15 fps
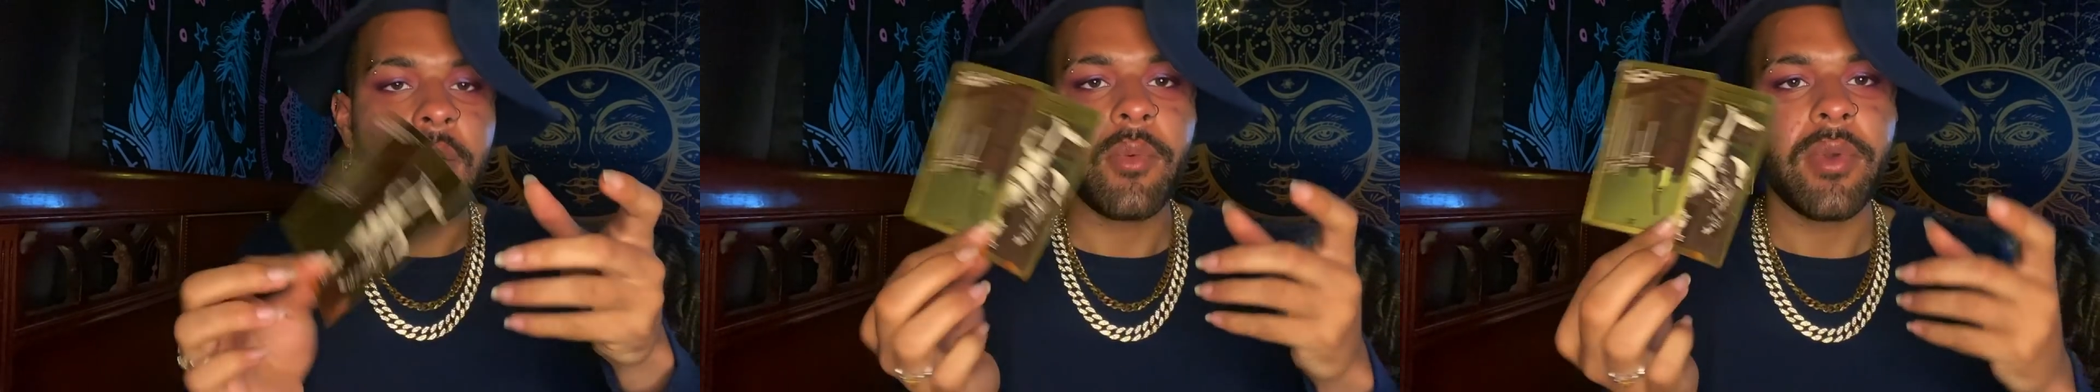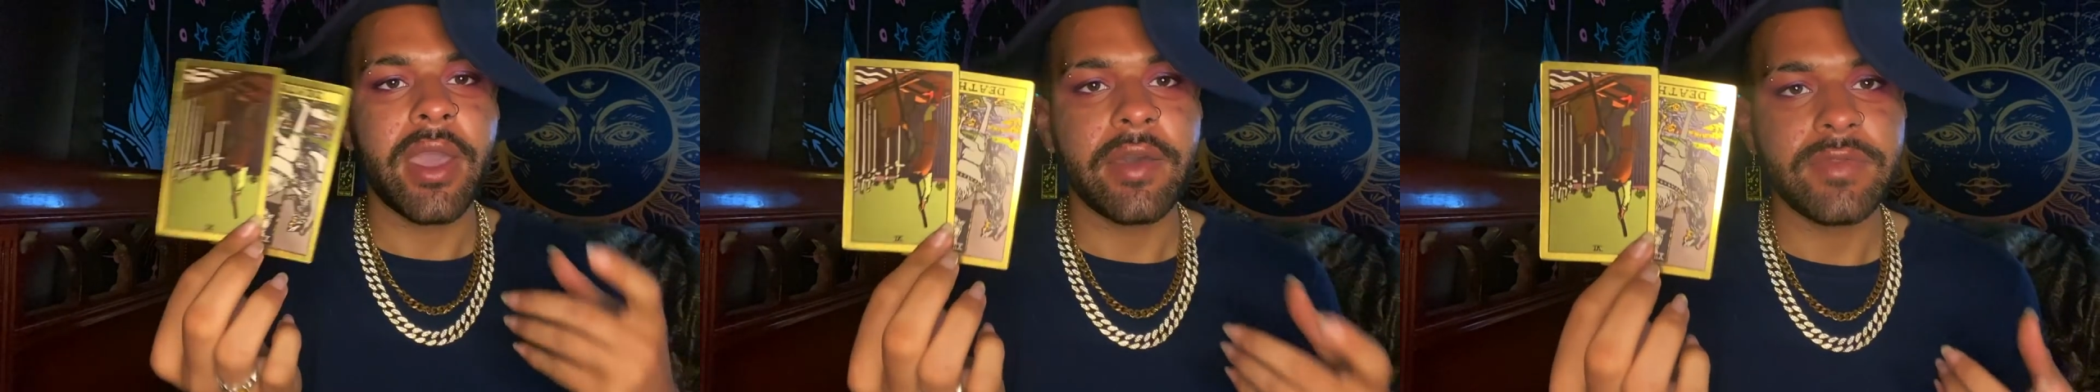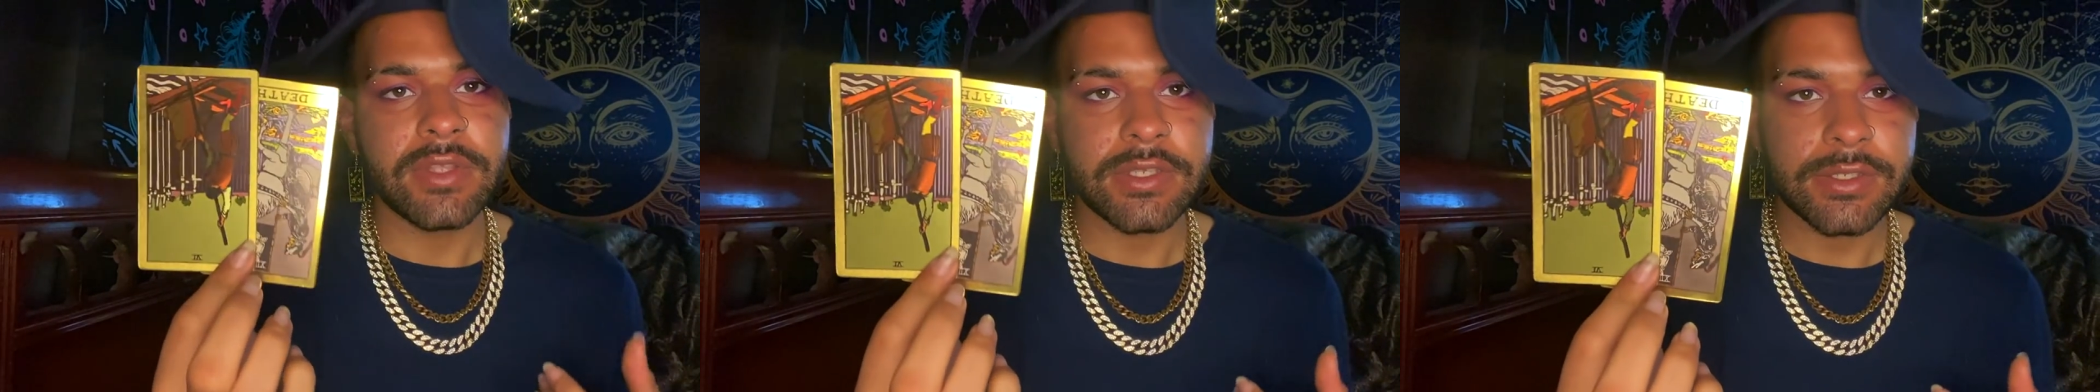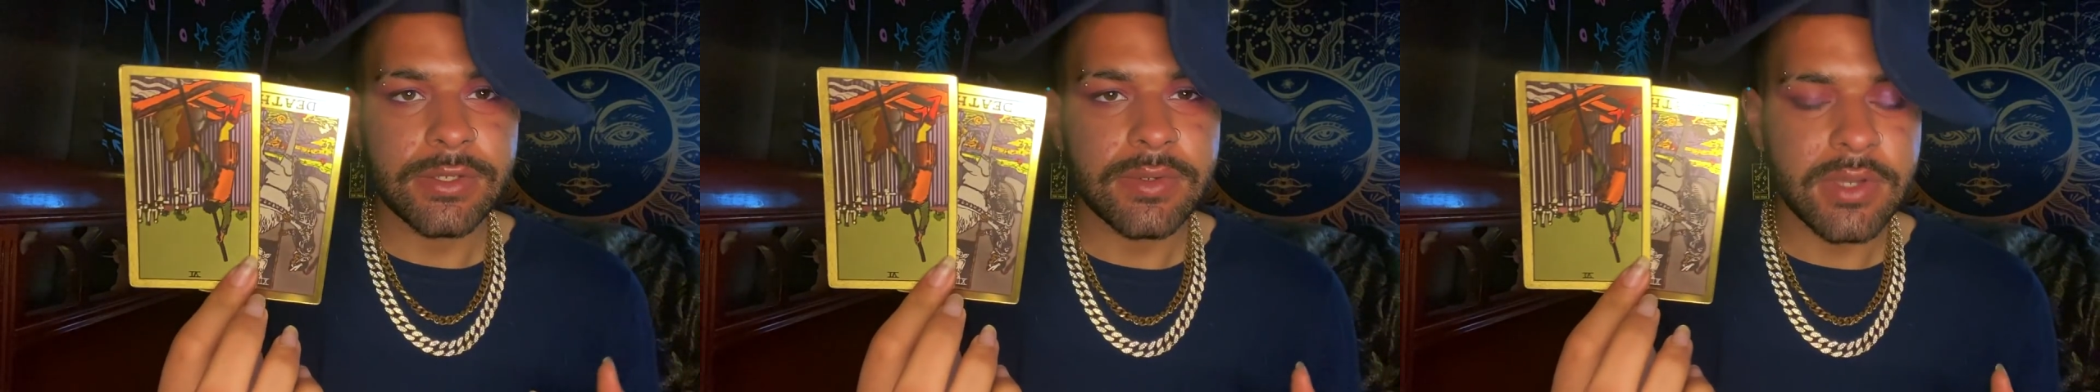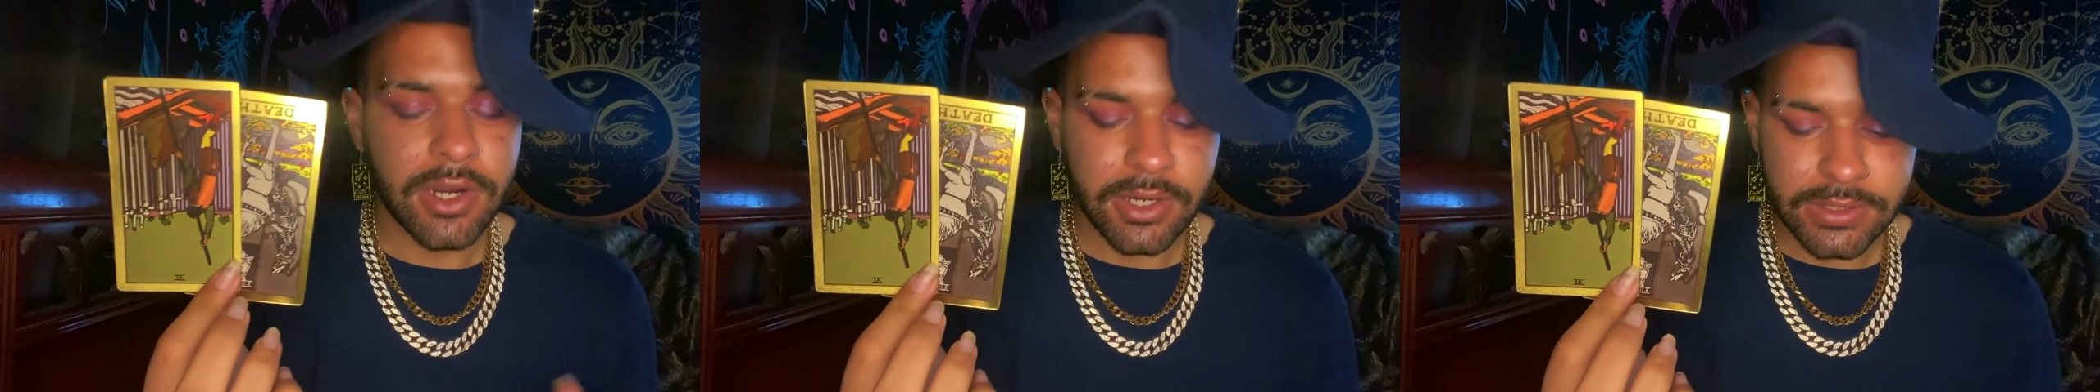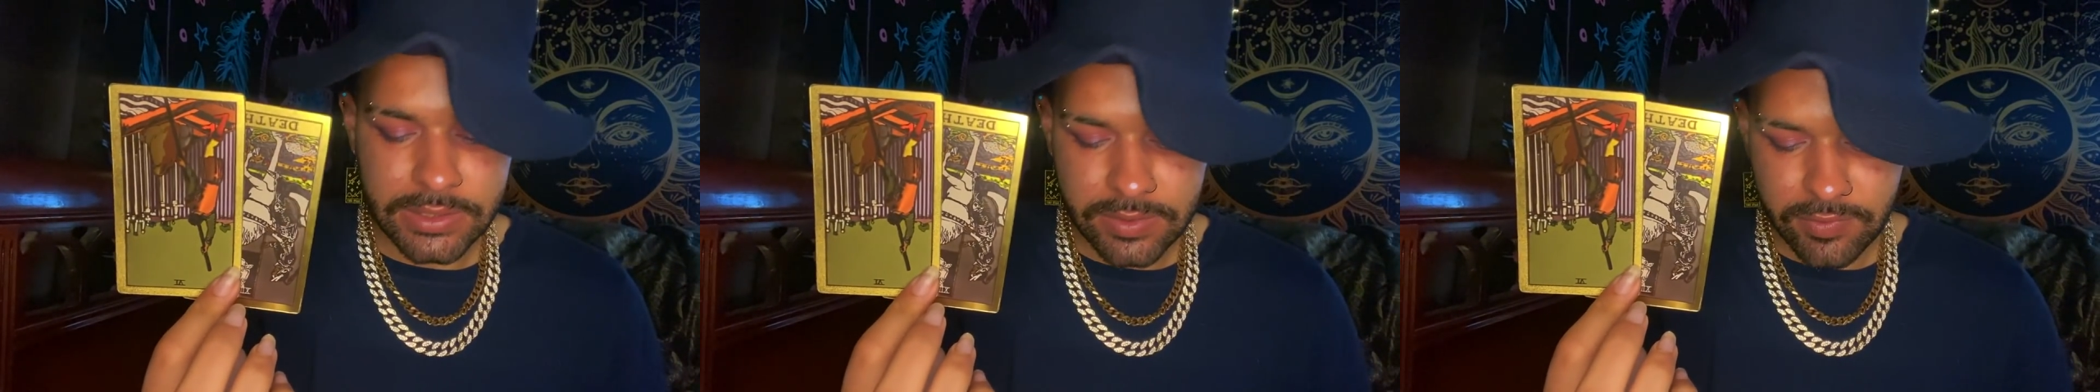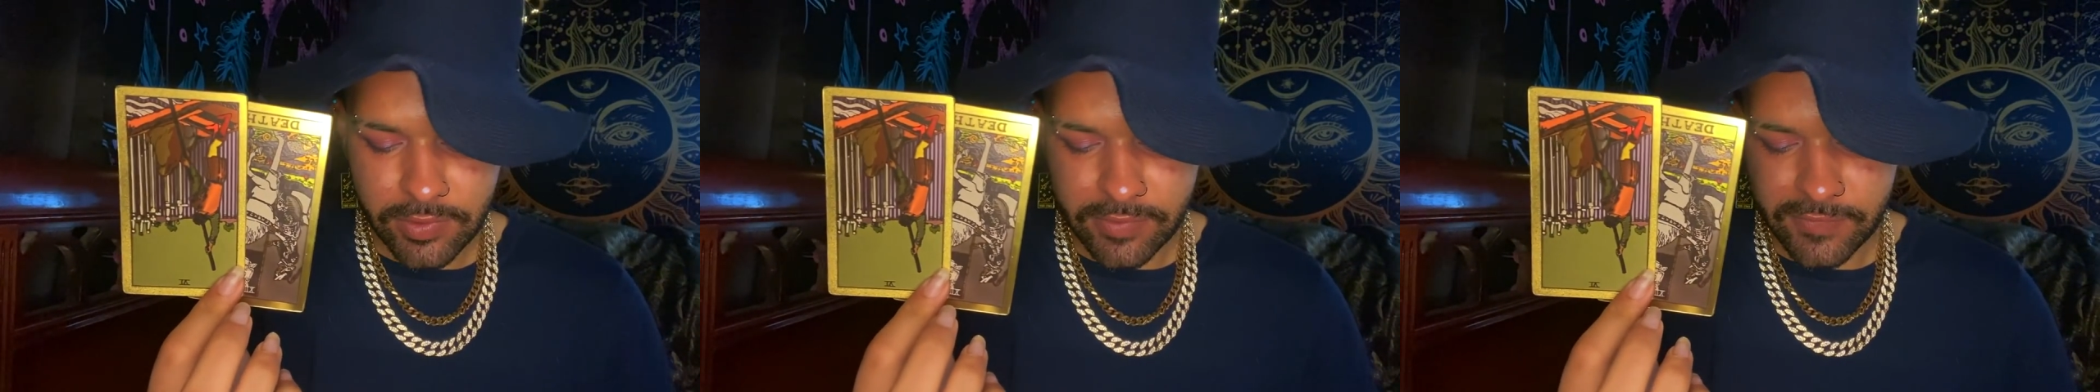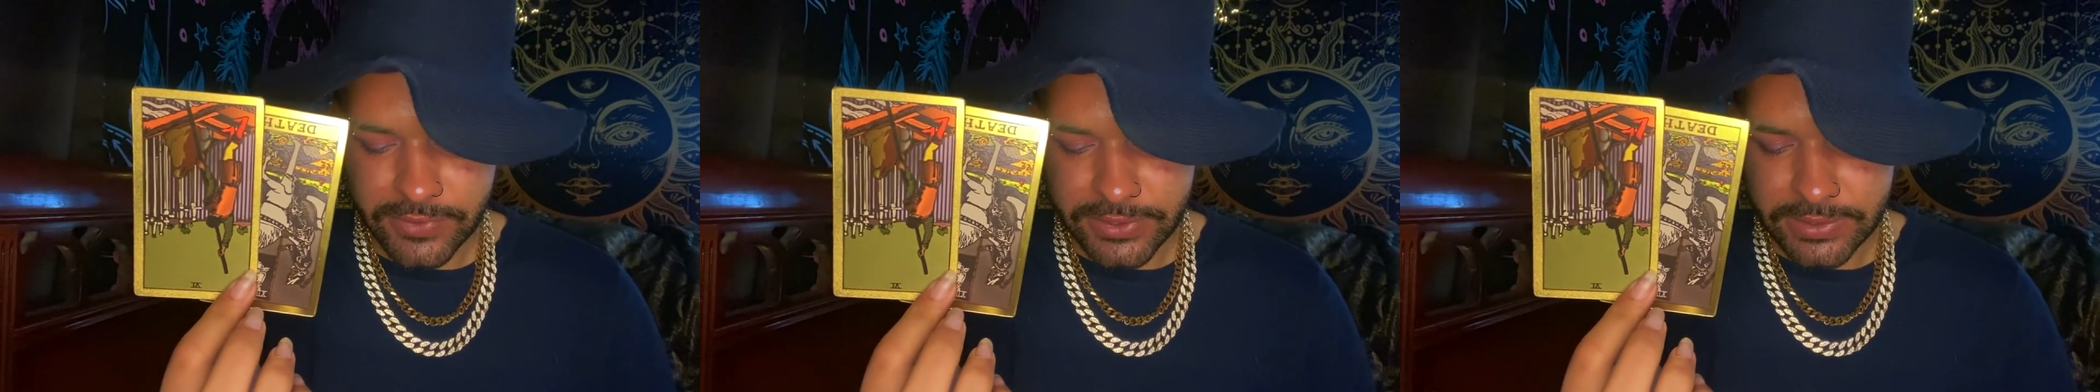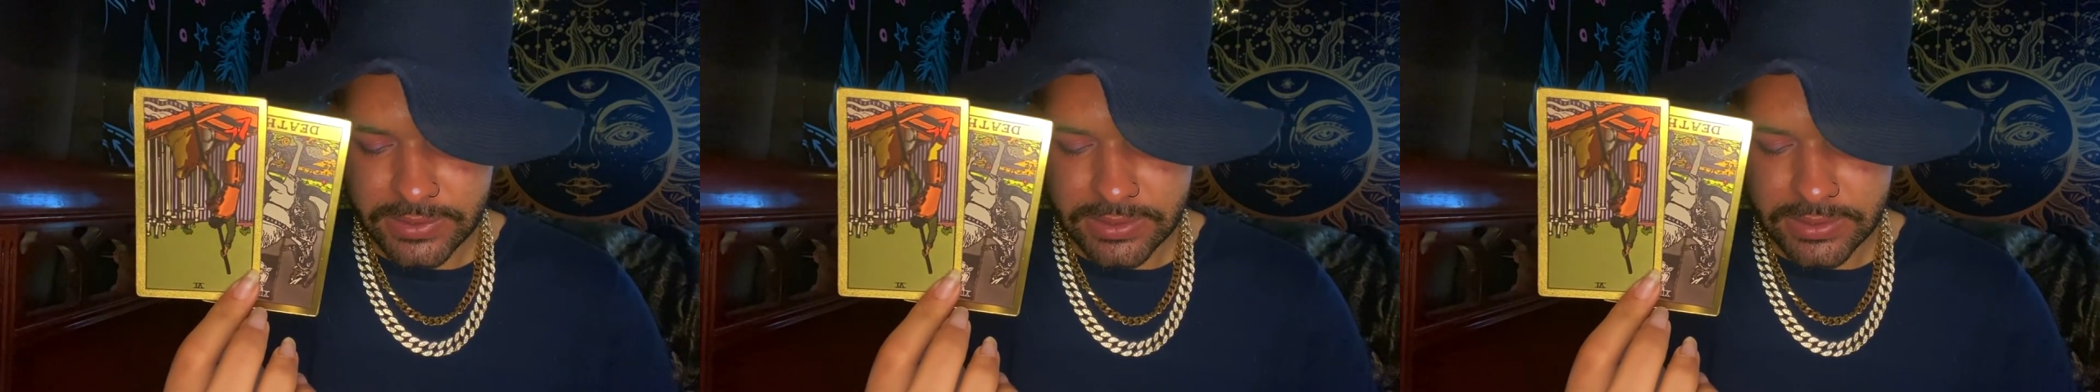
We have these two cards in the reverse,